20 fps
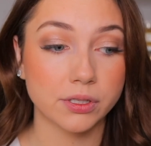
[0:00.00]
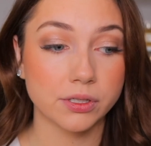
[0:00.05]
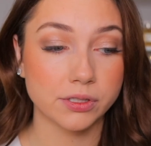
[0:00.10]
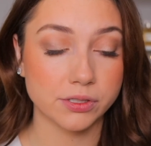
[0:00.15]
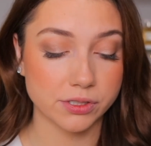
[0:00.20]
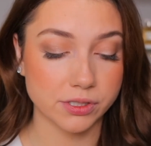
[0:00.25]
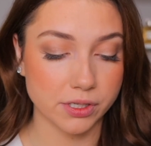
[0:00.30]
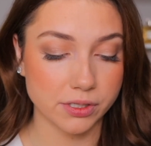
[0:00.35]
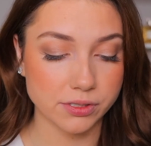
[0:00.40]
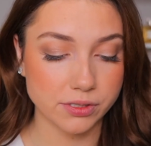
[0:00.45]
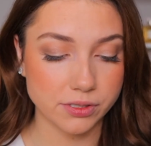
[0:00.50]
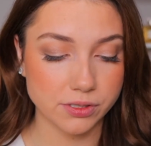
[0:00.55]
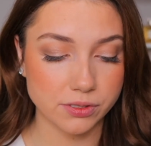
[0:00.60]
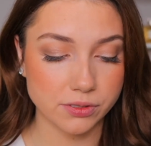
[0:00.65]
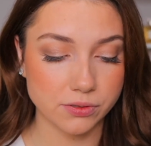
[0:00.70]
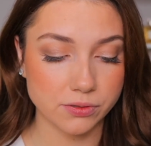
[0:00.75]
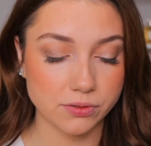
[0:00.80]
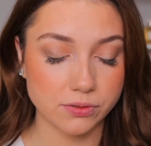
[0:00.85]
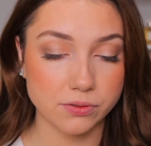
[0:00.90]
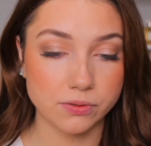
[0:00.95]
just
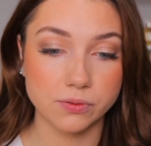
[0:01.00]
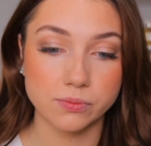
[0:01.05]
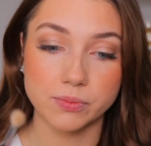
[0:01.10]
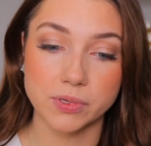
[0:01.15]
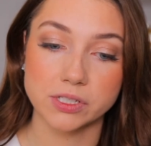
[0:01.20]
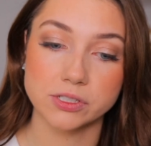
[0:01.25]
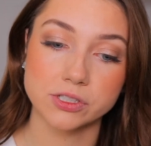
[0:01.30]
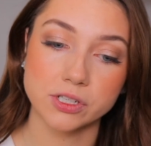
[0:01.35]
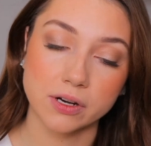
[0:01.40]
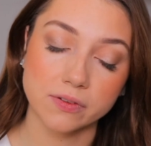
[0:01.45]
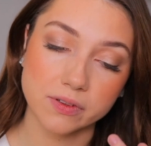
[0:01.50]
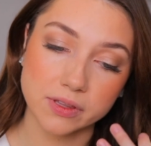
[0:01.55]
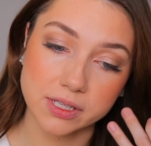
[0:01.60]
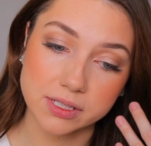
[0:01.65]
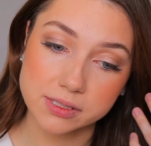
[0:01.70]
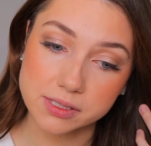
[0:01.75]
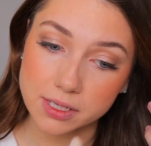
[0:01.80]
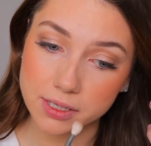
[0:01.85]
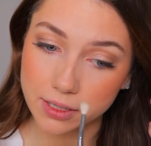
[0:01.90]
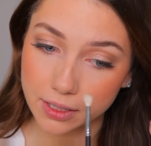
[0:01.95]
to make sure
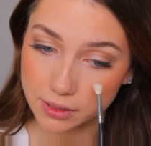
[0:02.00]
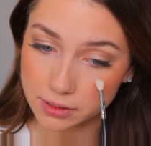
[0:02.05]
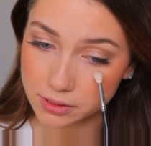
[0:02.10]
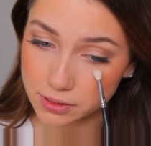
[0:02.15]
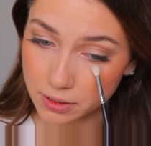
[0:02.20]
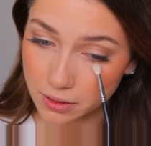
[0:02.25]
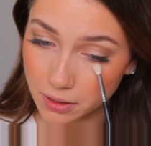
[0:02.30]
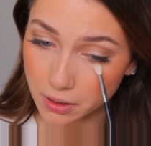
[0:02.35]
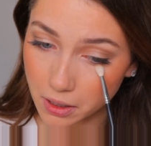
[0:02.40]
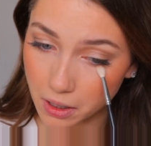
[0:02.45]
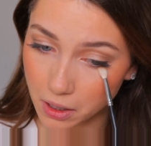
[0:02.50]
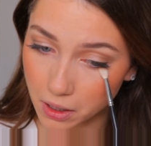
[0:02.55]
everything's connected.